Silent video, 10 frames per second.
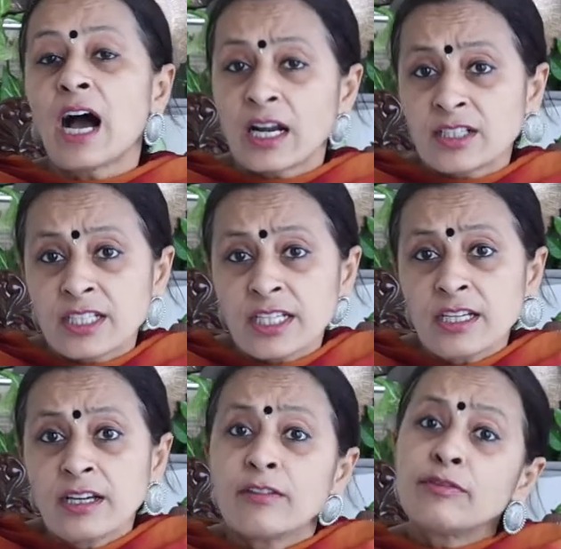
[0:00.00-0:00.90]

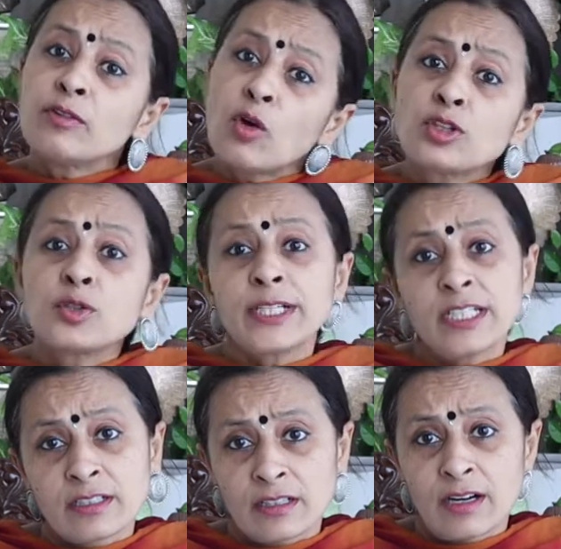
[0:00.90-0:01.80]
"Auntie, we want to
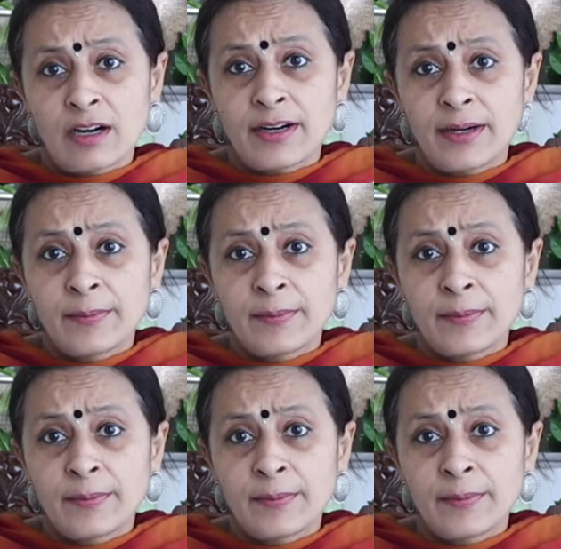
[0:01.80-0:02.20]
eat guava."